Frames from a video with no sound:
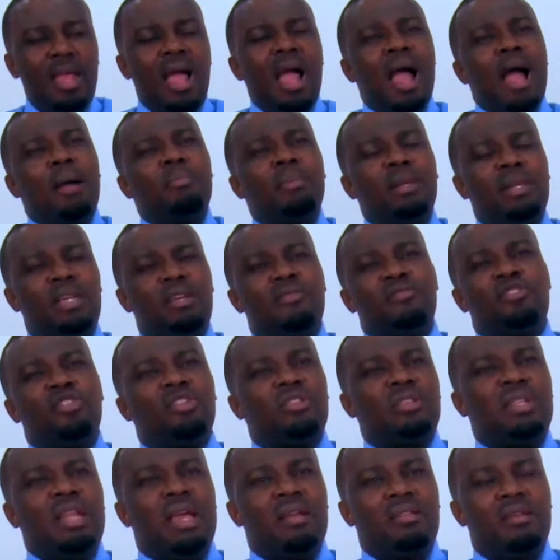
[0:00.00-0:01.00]
I believe
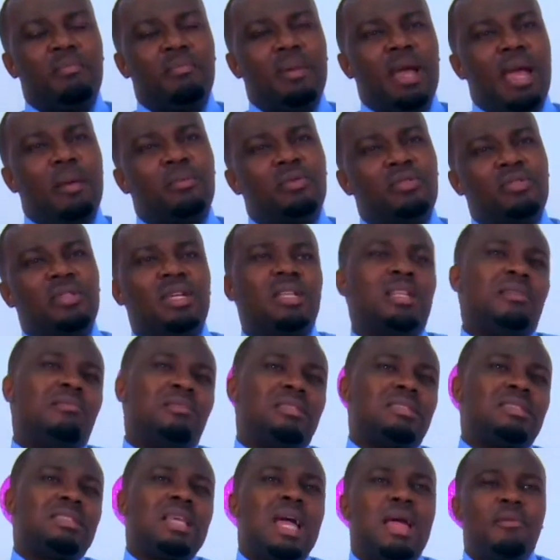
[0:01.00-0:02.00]
just like the Bible said, there
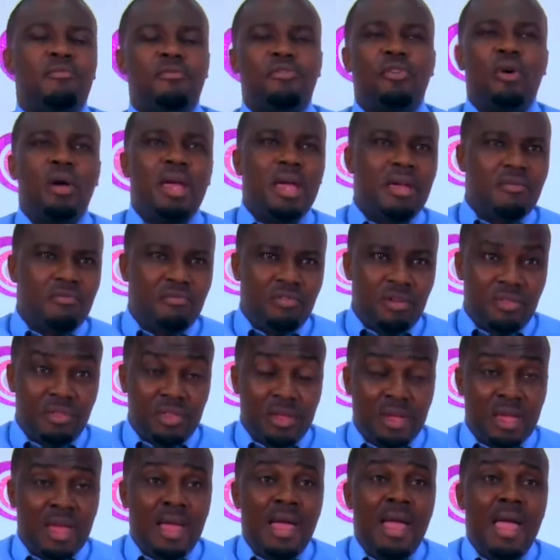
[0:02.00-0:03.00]
is time for
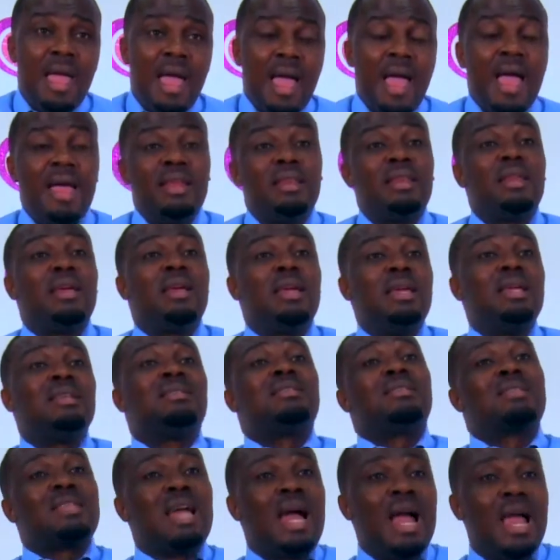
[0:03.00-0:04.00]
everything. And his
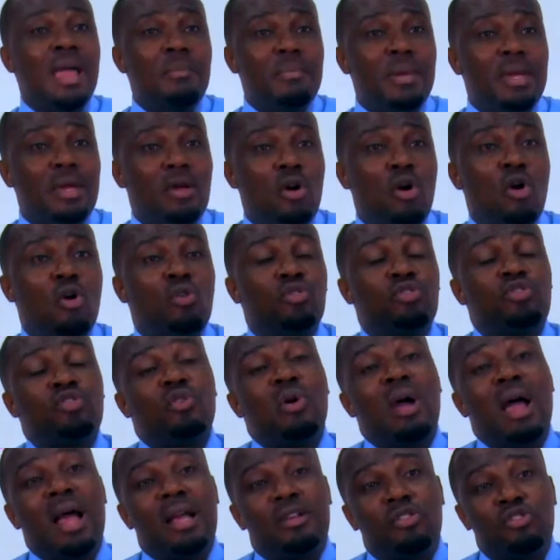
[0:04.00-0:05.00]
timing also
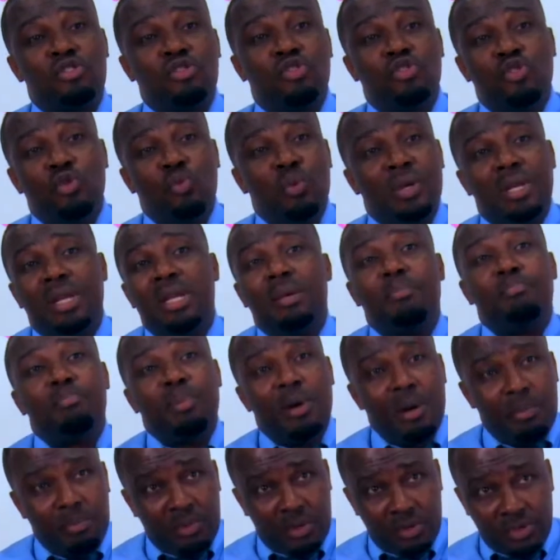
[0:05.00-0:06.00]
has to do with
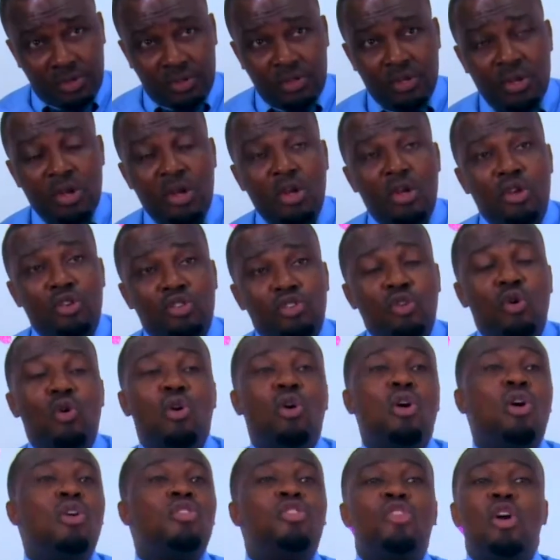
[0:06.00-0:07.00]
purpose.
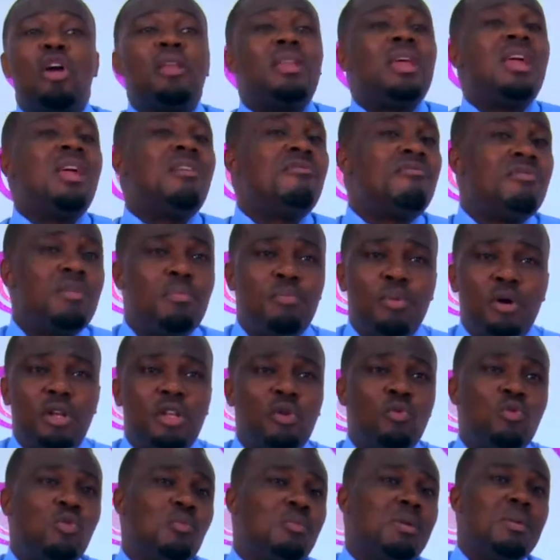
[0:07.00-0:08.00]
So not everybody
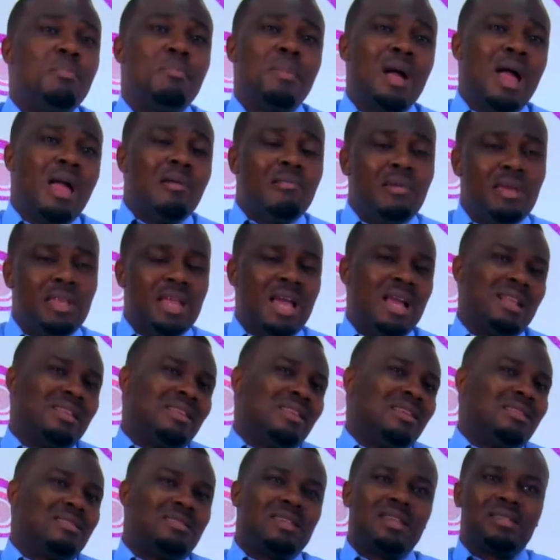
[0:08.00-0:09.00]
will be married at
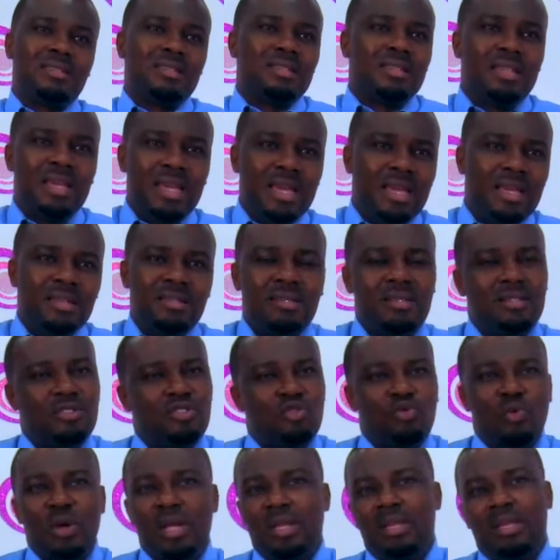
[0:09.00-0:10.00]
certain ages,
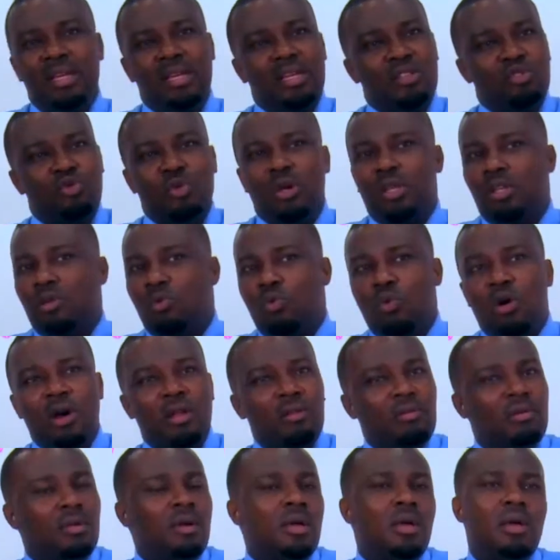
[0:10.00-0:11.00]
20,
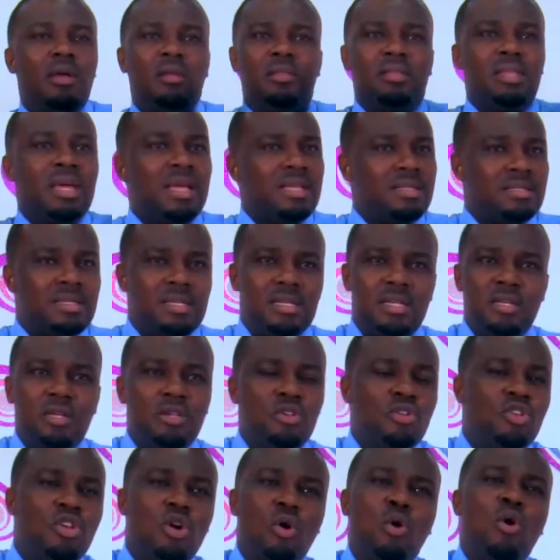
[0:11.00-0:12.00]
21, 30,
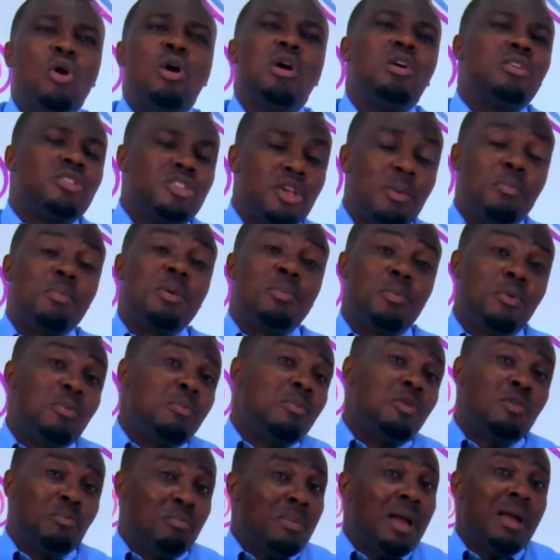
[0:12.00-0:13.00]
you know. Some people
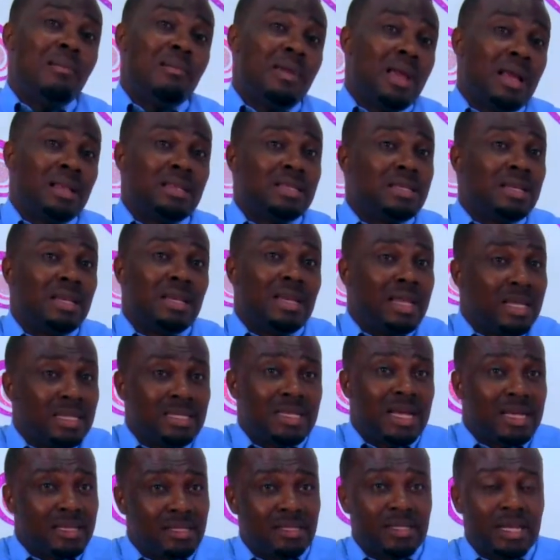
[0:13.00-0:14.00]
will marry at a
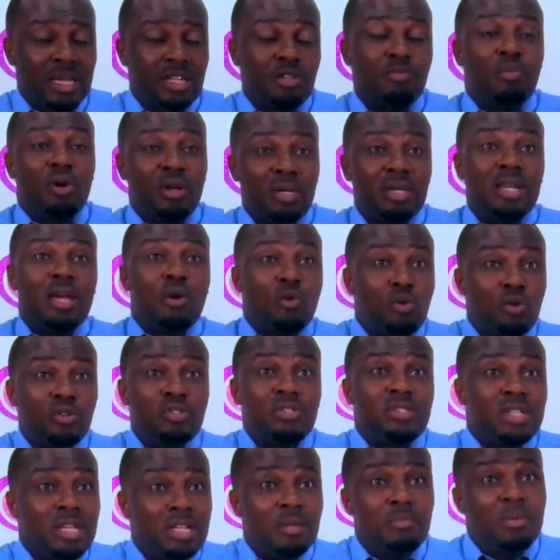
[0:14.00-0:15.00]
later stage, but they will
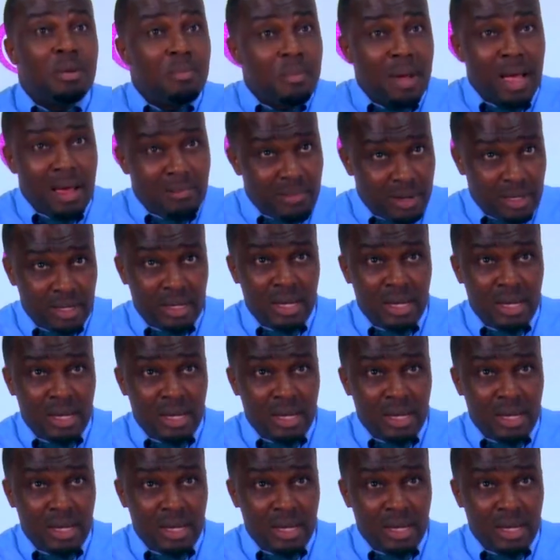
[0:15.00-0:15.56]
still be married.